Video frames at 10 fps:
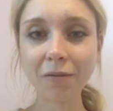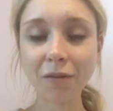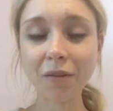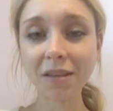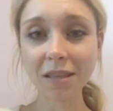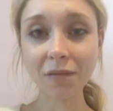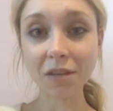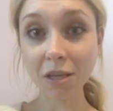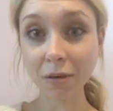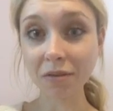for the first
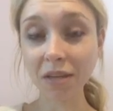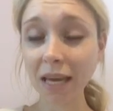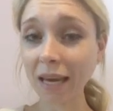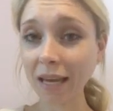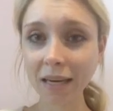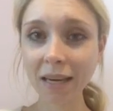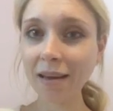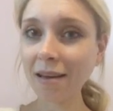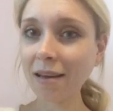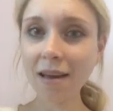72 hours again,
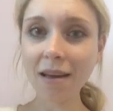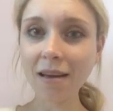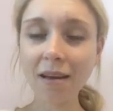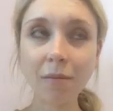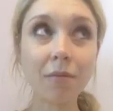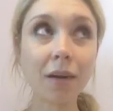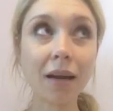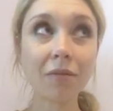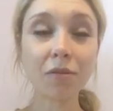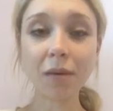
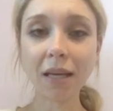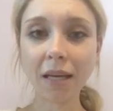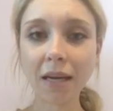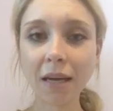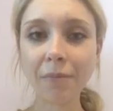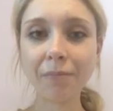I have to be,